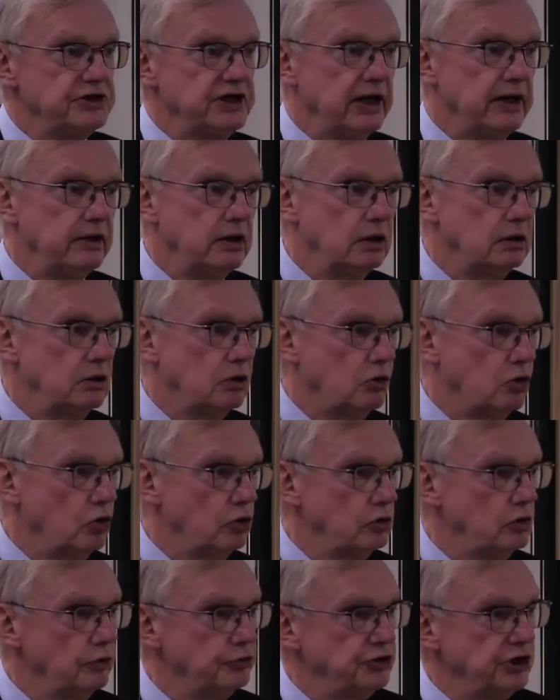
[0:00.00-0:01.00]
say that the
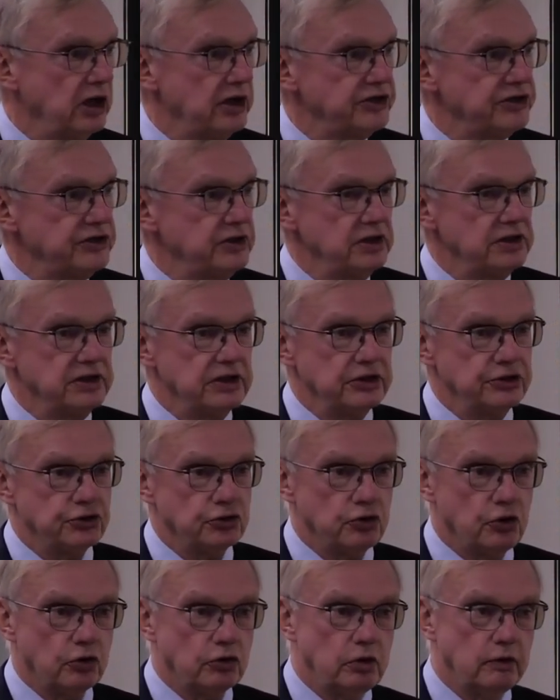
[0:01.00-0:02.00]
Court of Justice is
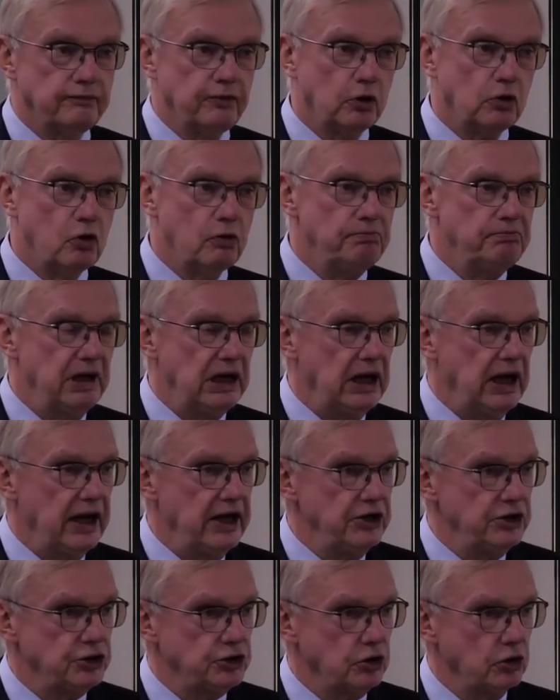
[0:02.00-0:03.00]
sort of a
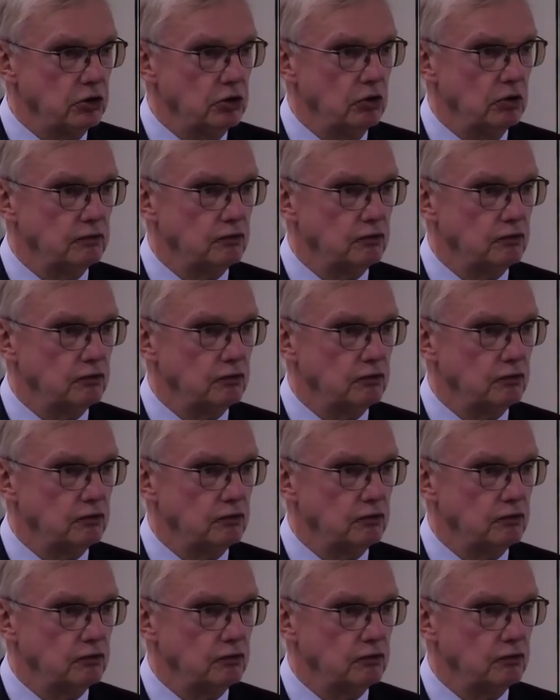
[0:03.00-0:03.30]
combination